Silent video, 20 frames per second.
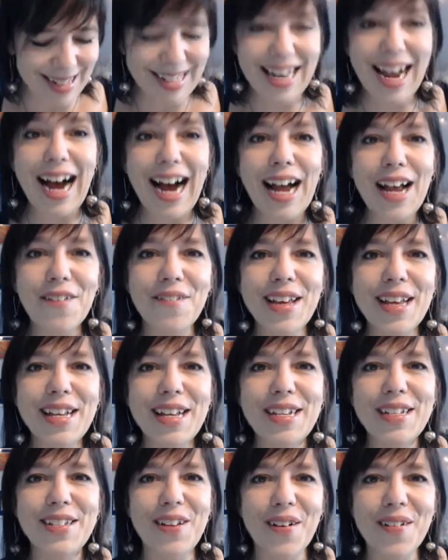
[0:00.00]
dive
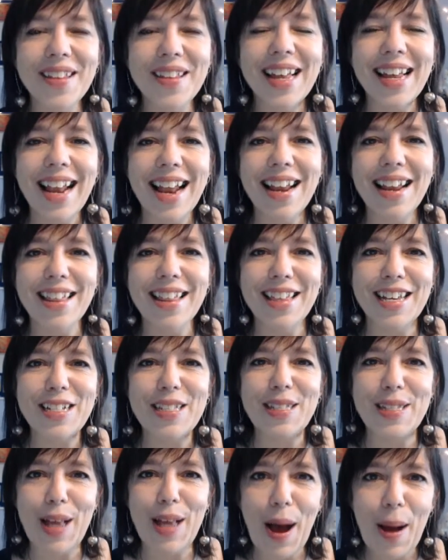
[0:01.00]
in. Don't let anything
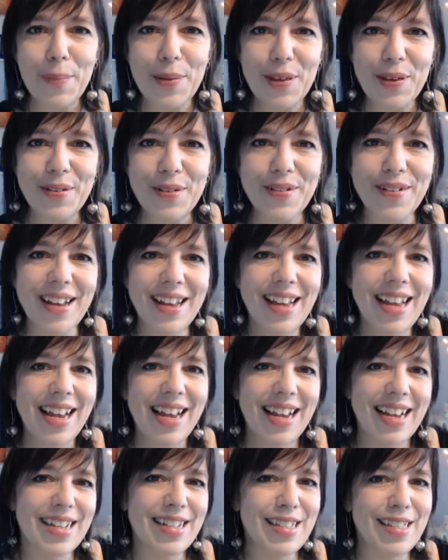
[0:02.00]
stop you
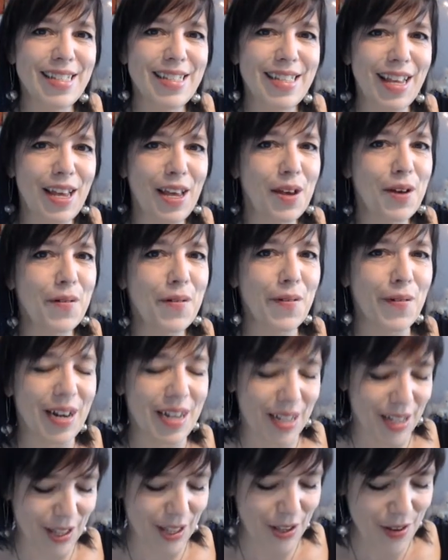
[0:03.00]
and see
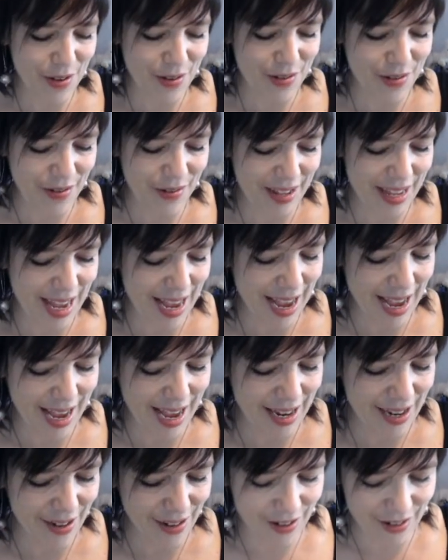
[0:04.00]
what you
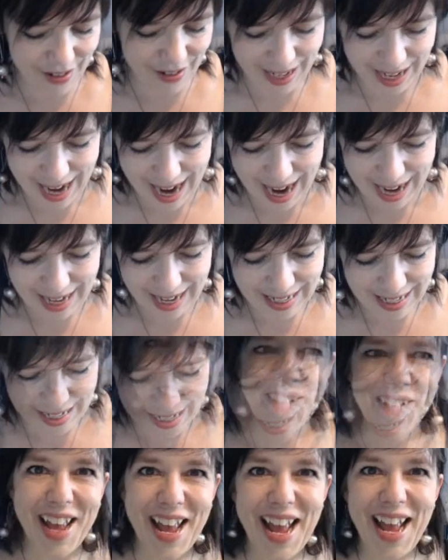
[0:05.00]
can create.
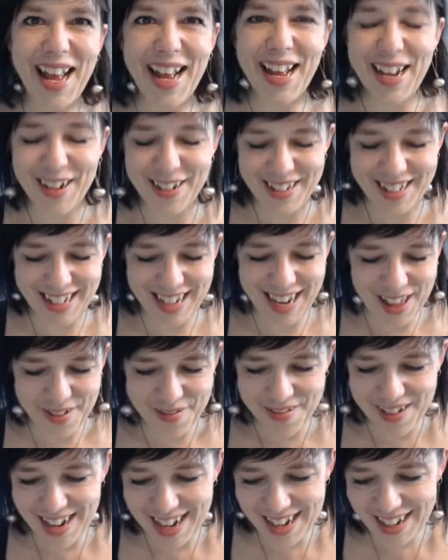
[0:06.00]
Okay, here's
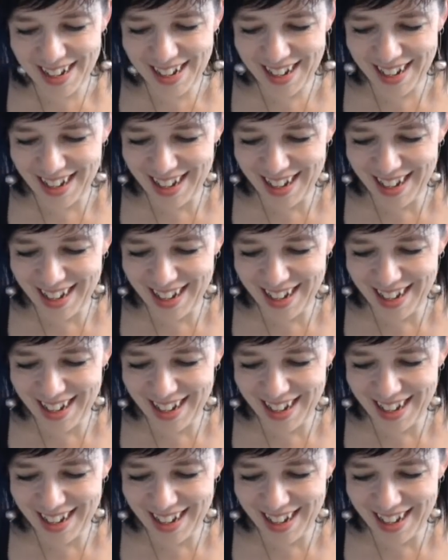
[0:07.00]
another one.